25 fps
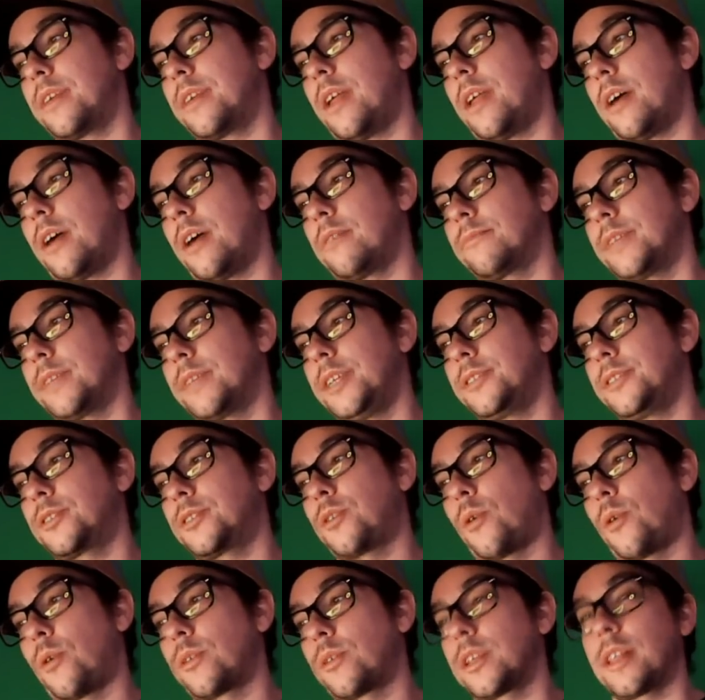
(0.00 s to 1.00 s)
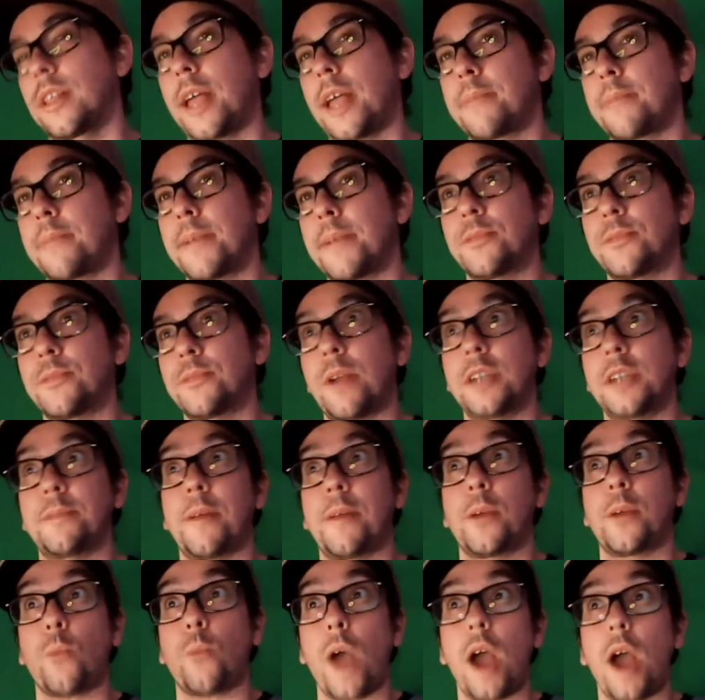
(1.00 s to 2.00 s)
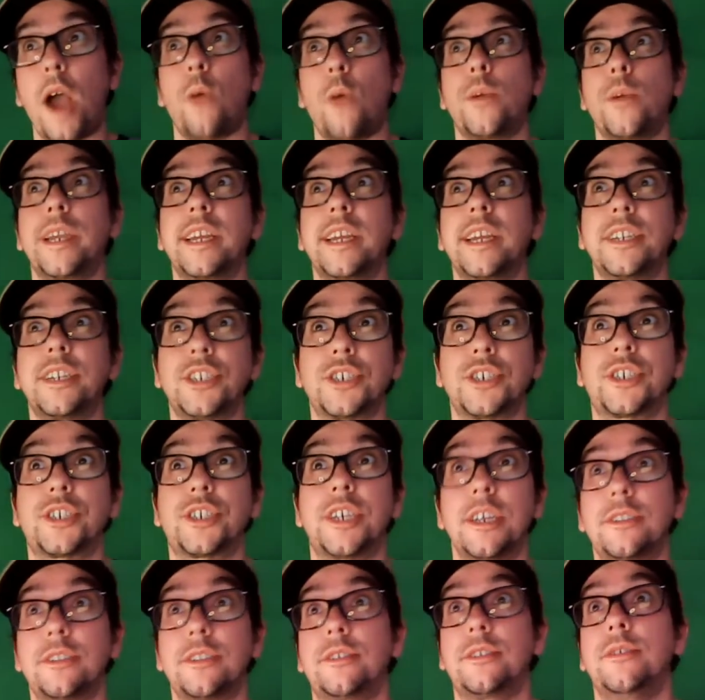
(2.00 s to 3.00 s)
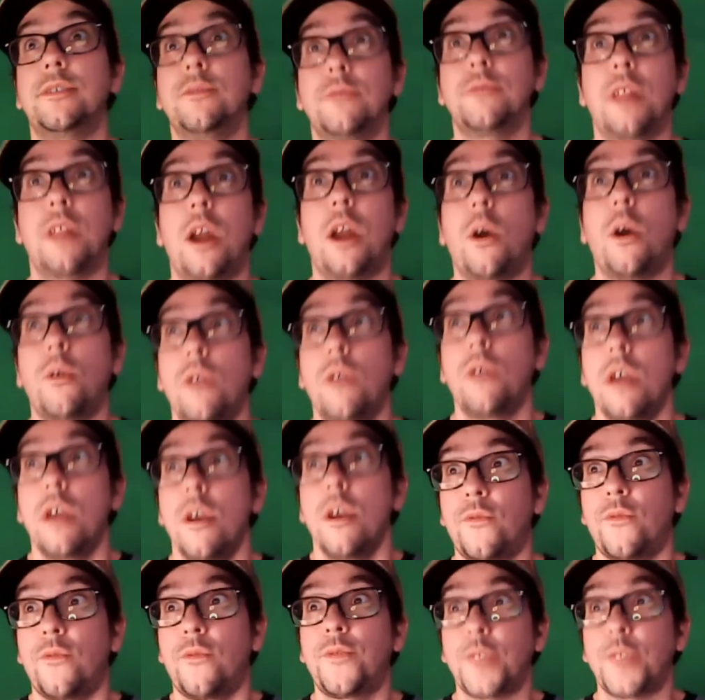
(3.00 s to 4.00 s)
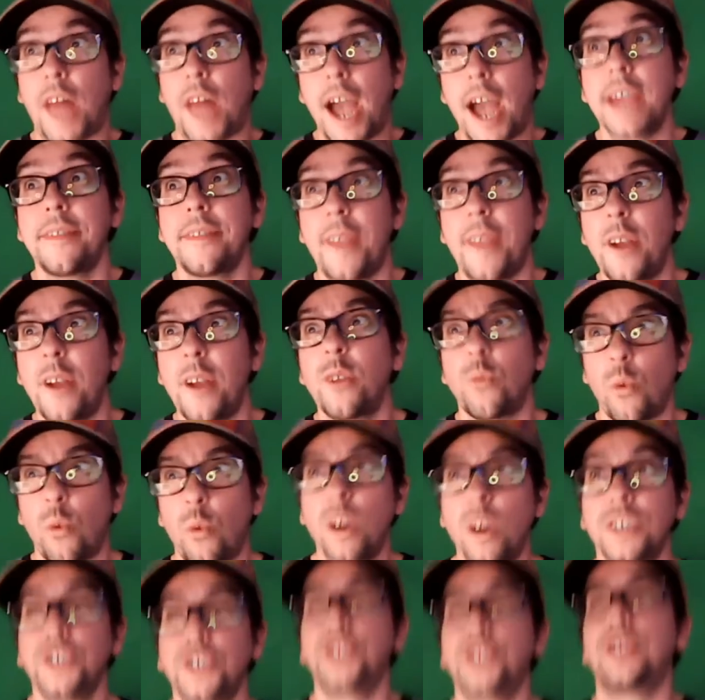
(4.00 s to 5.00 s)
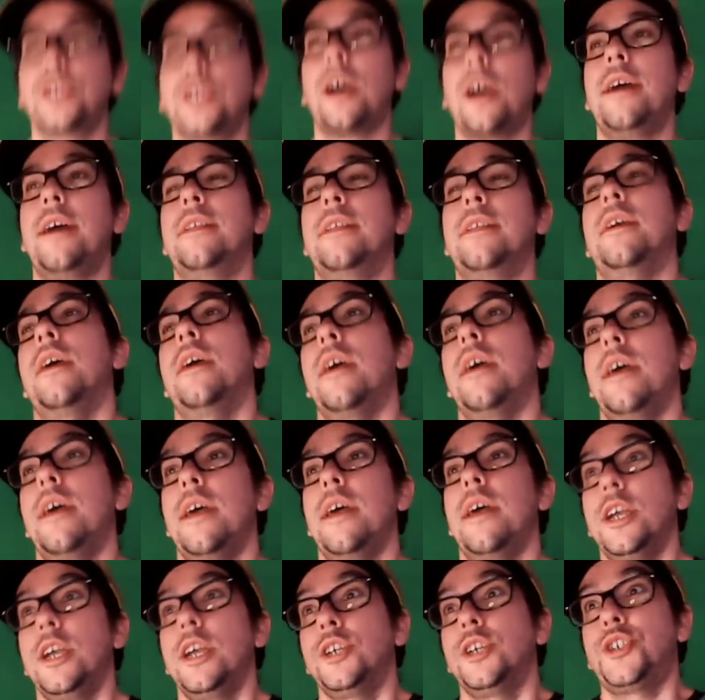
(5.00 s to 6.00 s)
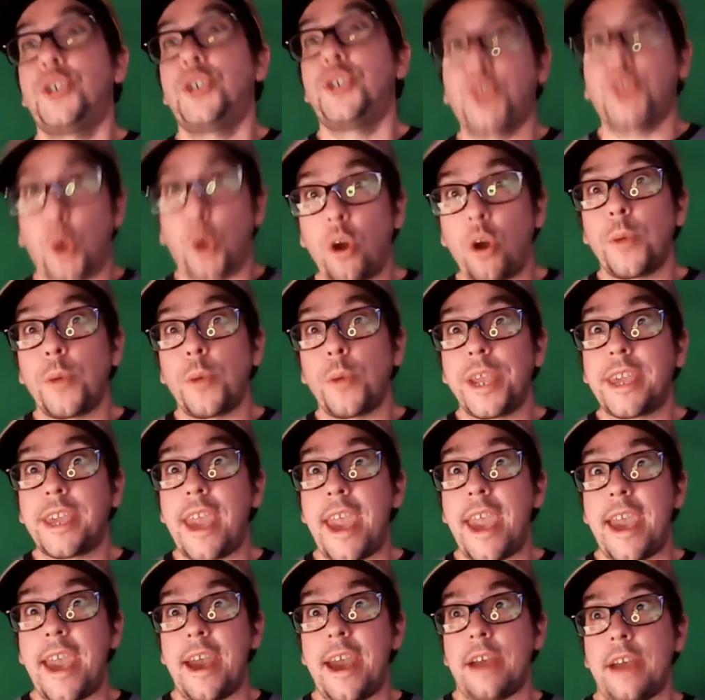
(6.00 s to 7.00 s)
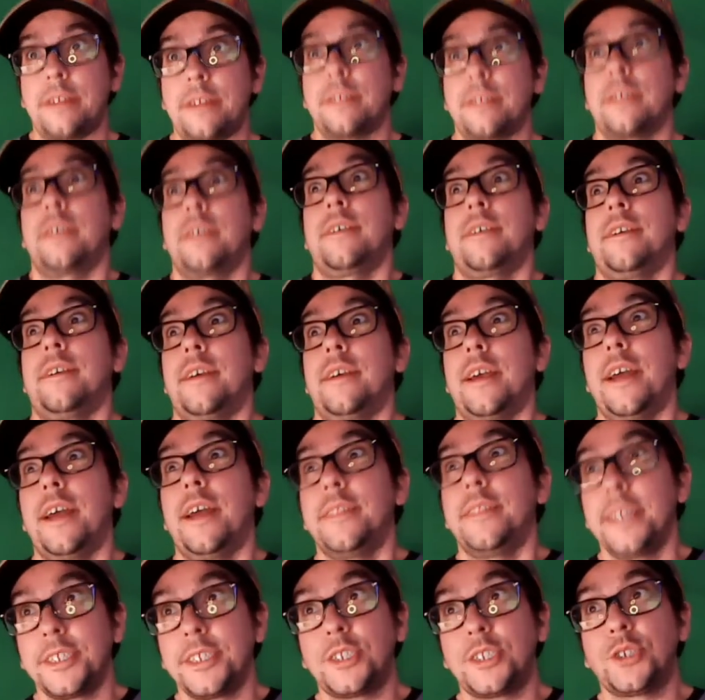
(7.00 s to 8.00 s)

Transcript: you know, he's totally like mesmerized, like, wow, we could just get to, you know, fly there in one shot. Sure we can. And